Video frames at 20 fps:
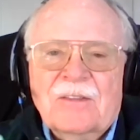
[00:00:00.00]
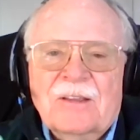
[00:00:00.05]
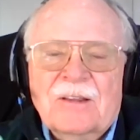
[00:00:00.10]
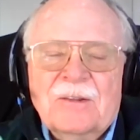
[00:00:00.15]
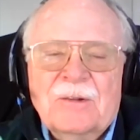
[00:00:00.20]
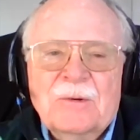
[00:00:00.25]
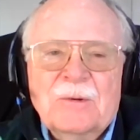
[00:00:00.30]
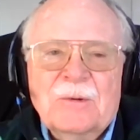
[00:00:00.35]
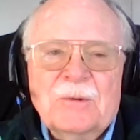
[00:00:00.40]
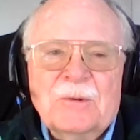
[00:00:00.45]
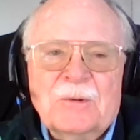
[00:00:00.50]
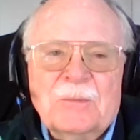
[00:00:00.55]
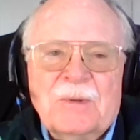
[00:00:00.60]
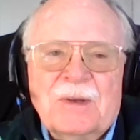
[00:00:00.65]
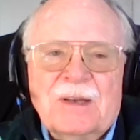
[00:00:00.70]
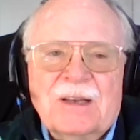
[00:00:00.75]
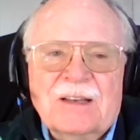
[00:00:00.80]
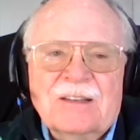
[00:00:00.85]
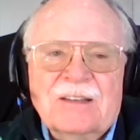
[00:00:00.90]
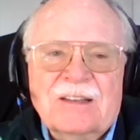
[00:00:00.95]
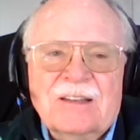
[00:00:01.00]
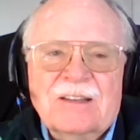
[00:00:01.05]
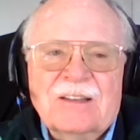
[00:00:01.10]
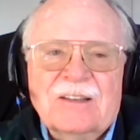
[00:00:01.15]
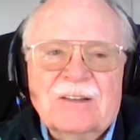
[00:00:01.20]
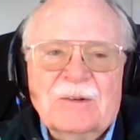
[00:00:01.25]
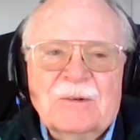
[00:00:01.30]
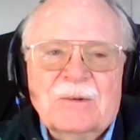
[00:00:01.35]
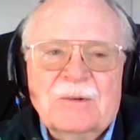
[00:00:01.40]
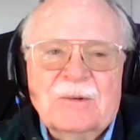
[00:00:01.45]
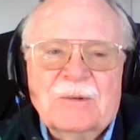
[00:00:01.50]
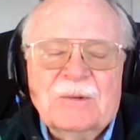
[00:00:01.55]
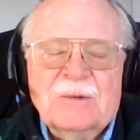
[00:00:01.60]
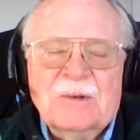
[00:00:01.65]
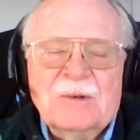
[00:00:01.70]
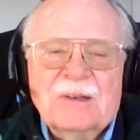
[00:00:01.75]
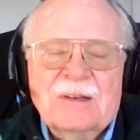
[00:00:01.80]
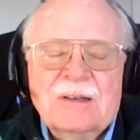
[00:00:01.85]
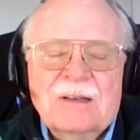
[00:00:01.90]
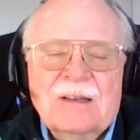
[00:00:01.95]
the news because it's so